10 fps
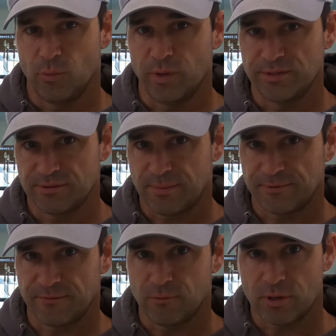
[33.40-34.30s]
the winds are
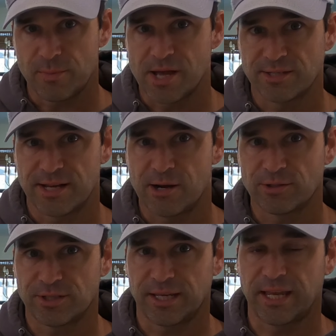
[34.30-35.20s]
up to 40 miles an
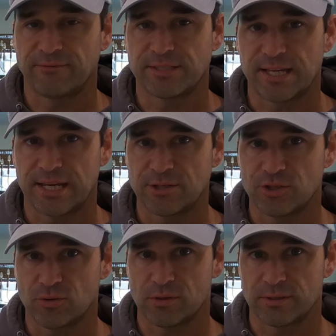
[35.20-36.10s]
hour, so you can't even stay
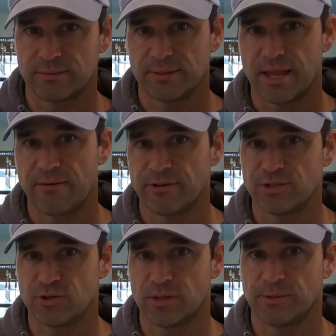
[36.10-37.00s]
inshore and have
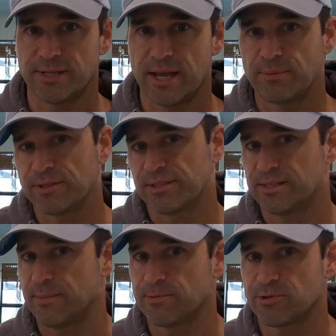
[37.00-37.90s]
an enjoyable day, plus
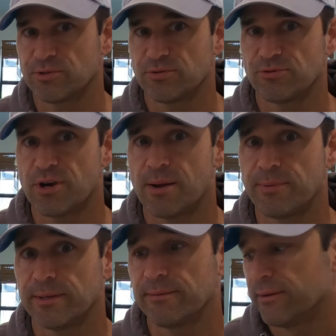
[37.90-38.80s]
the temperatures are
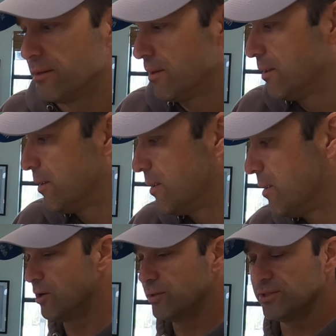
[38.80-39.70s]
dropping.
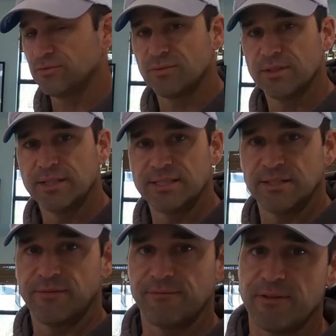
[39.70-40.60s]
So this is really
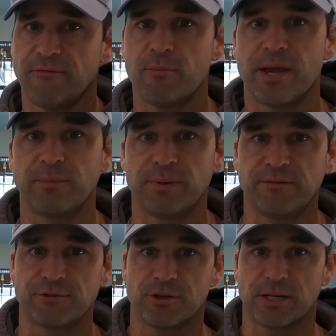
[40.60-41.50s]
easy. If you've never made
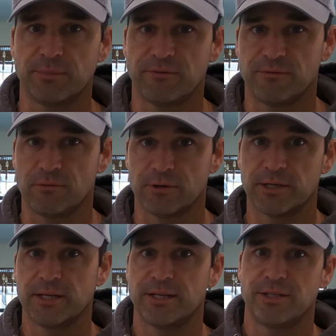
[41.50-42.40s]
beef jerky
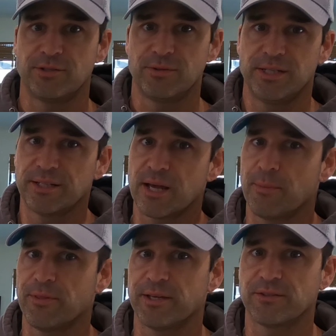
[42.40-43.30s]
before, you do need a
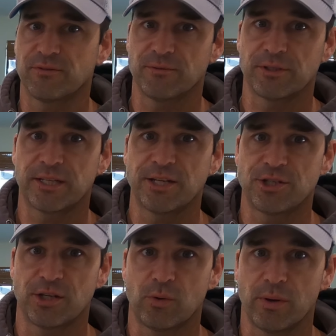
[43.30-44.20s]
couple things for
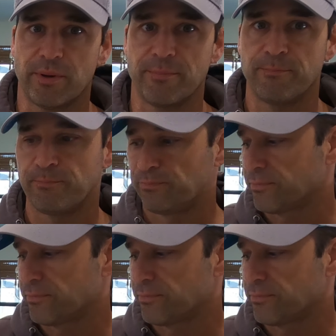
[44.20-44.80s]
kitchen equipment.